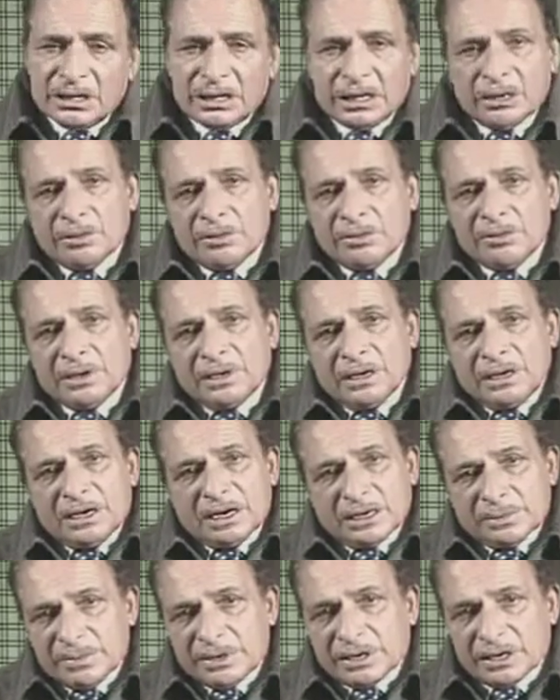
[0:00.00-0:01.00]
Now
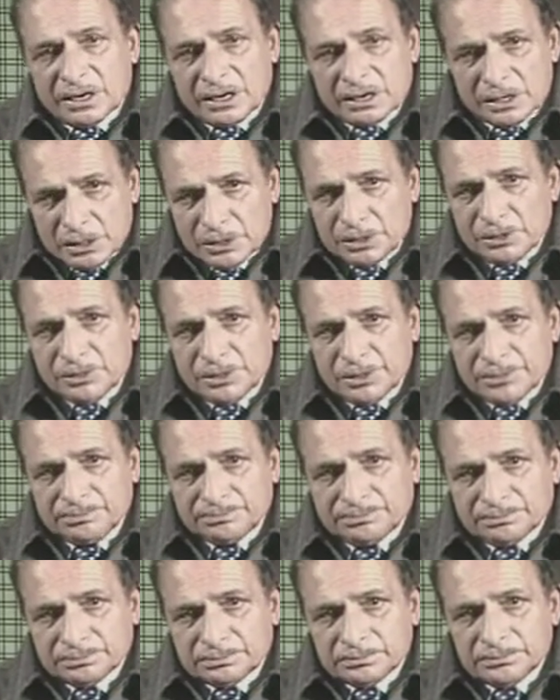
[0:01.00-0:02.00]
let me conclude
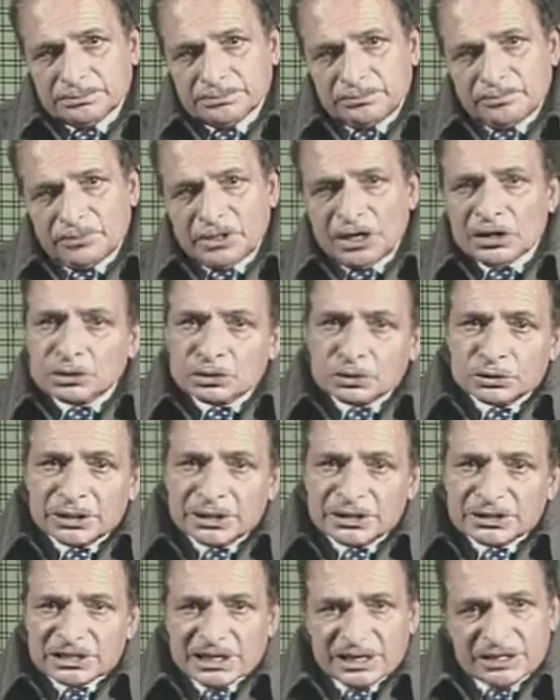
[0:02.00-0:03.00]

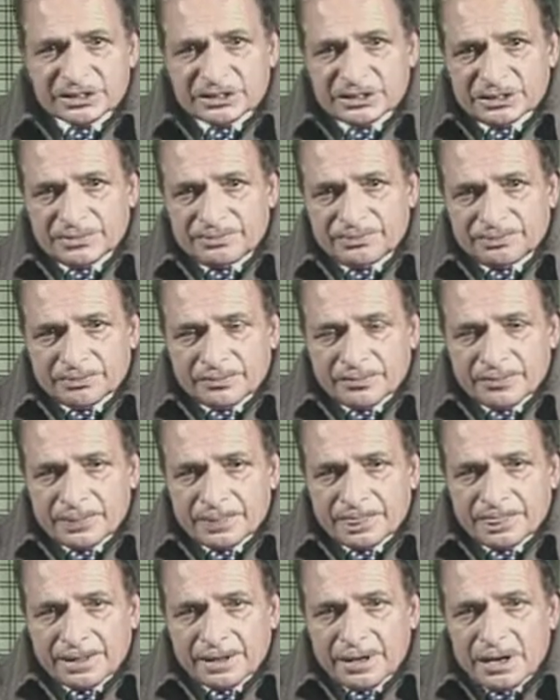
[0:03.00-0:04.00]
today's lecture.
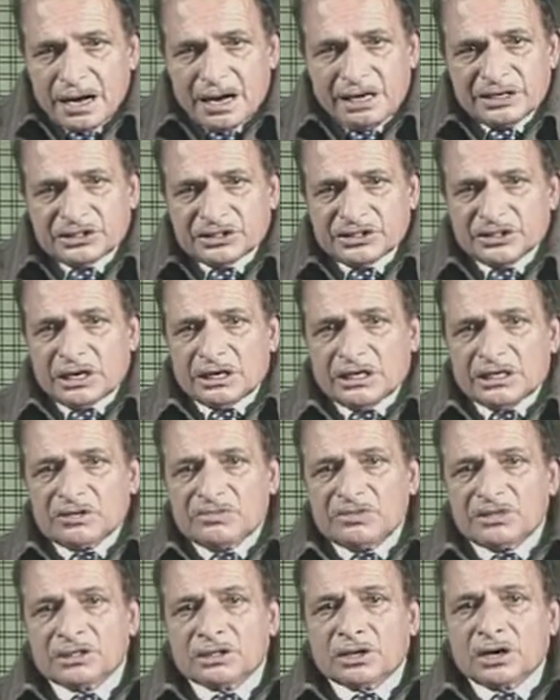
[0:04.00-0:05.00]
I started
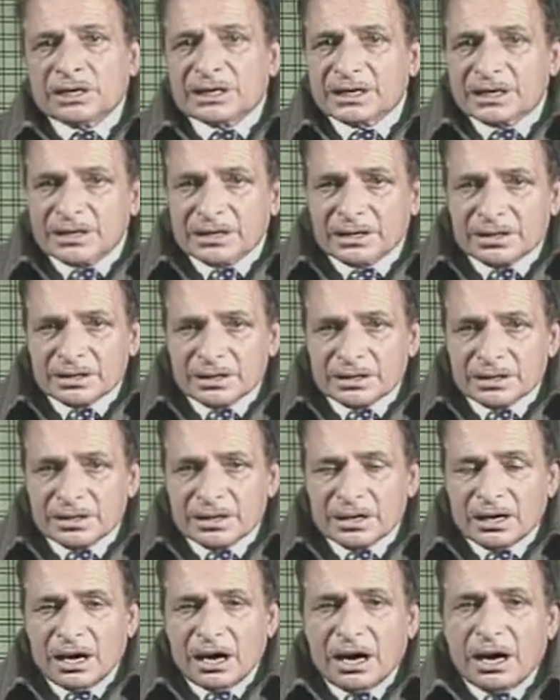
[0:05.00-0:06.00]
with talking
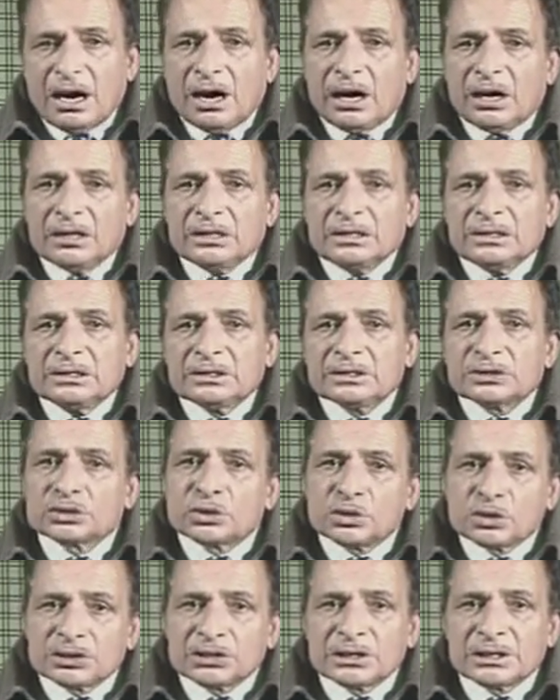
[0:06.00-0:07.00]
on
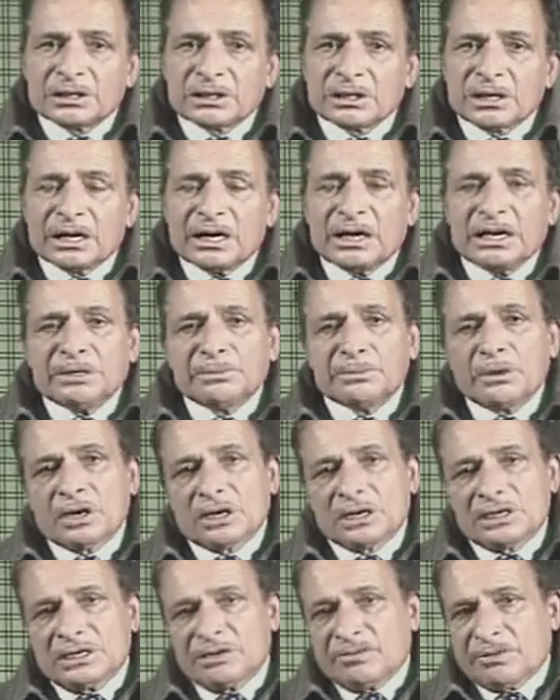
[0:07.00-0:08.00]
social and
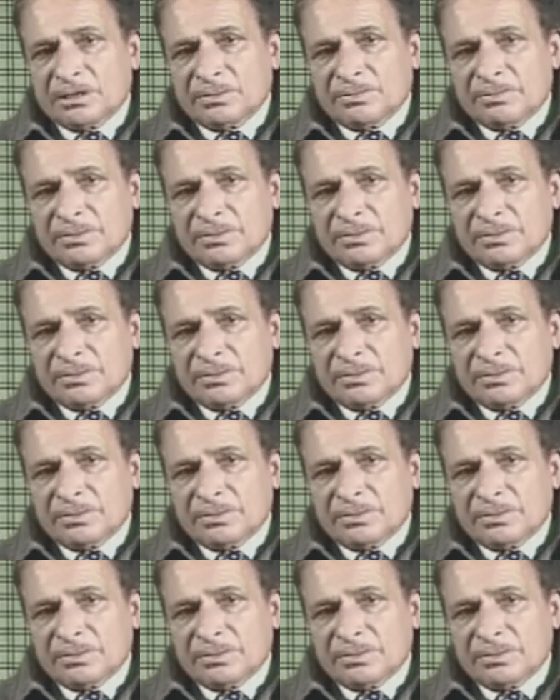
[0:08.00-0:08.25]
moral development.